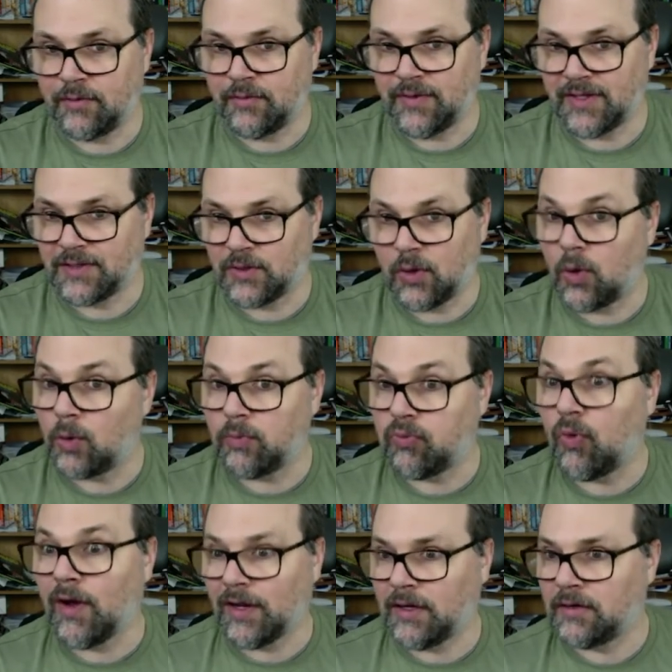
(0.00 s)
That's the whole
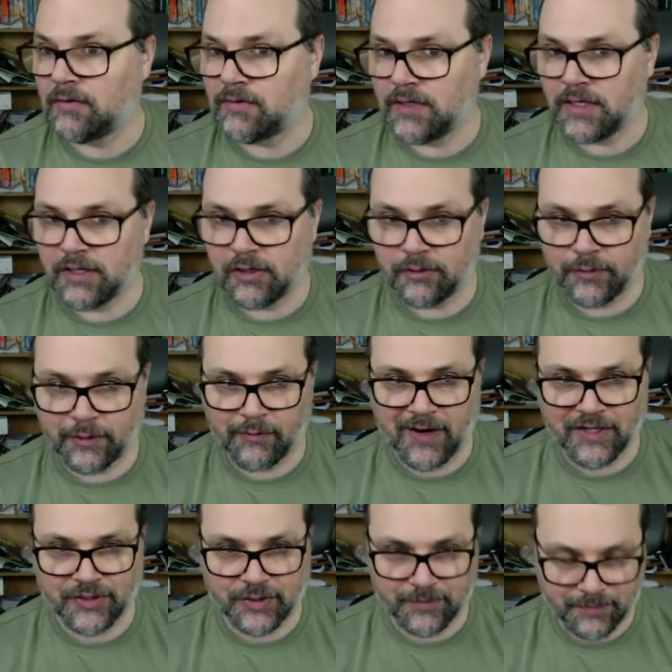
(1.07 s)
point of linear
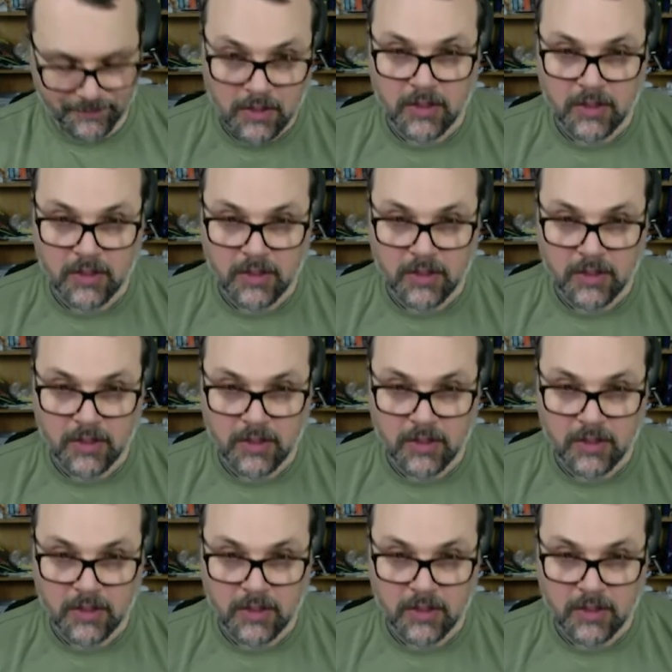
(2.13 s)
regression.